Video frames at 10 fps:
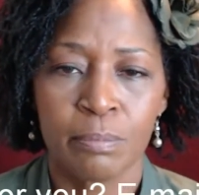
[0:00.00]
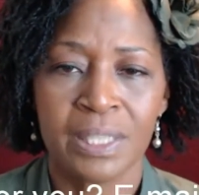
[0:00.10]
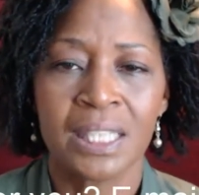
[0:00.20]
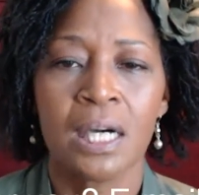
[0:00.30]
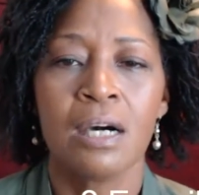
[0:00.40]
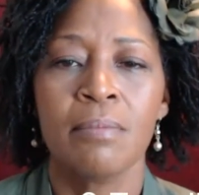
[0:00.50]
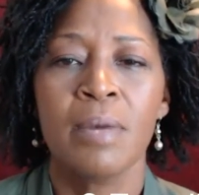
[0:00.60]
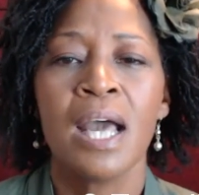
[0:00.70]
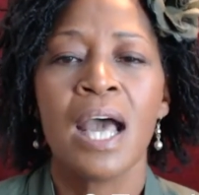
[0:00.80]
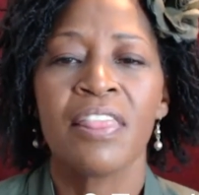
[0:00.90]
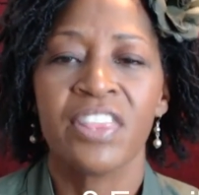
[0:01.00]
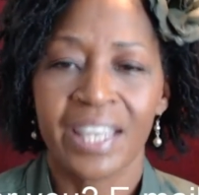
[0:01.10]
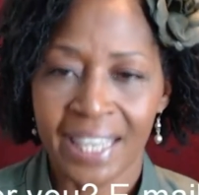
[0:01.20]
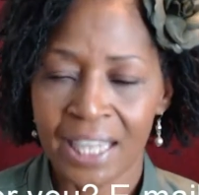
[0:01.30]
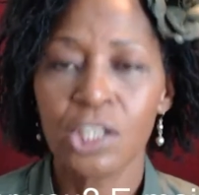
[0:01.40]
the healers that you
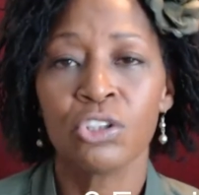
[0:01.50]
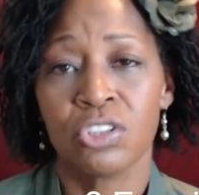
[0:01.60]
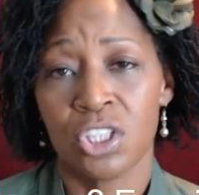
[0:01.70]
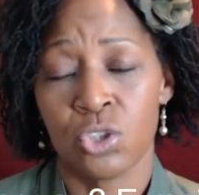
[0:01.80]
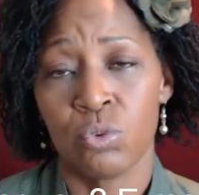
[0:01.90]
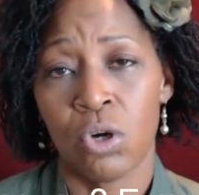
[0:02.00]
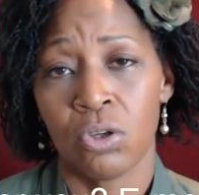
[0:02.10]
called us to be.